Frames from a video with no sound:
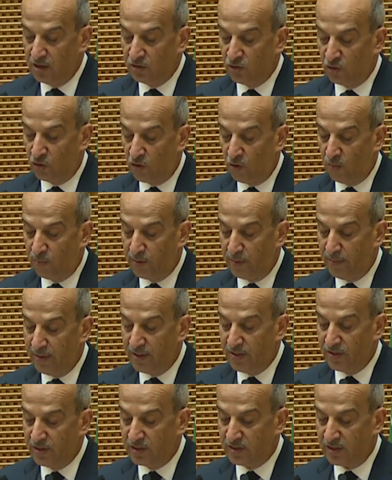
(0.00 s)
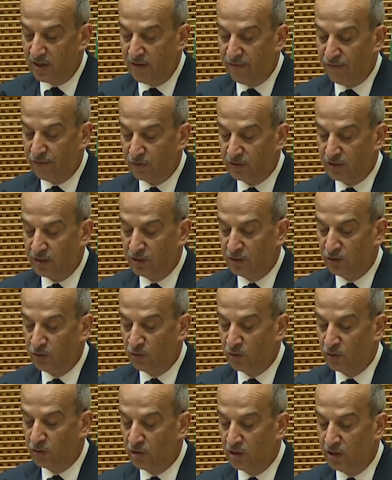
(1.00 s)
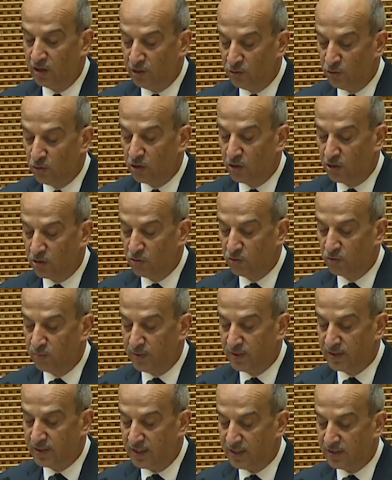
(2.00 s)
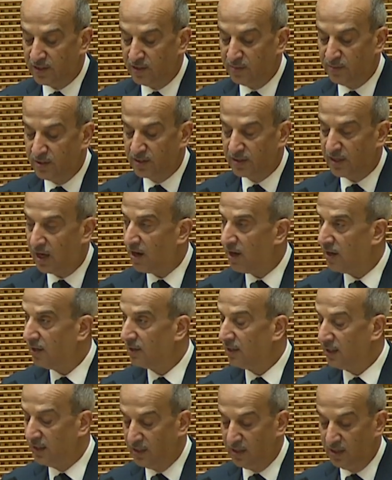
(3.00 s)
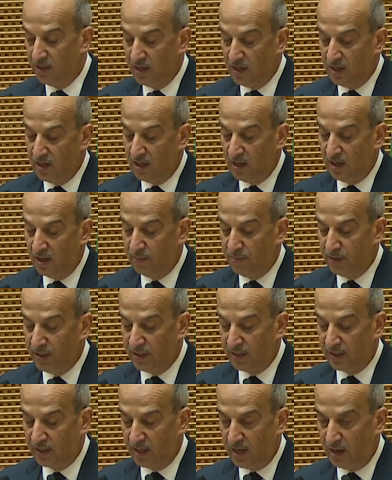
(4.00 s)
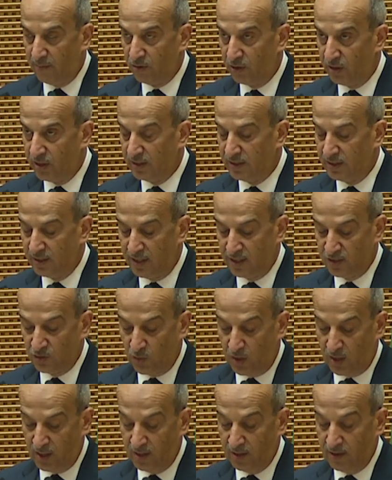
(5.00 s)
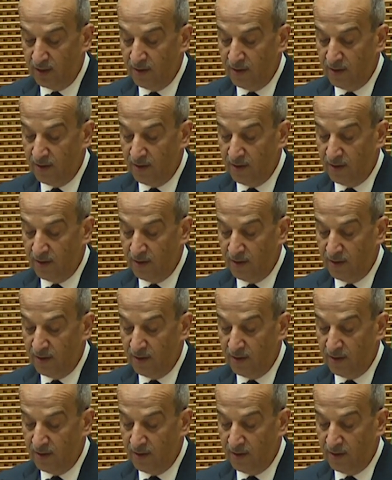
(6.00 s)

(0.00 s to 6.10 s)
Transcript: To complement this effort, a new recruitment system is currently being elaborated as well.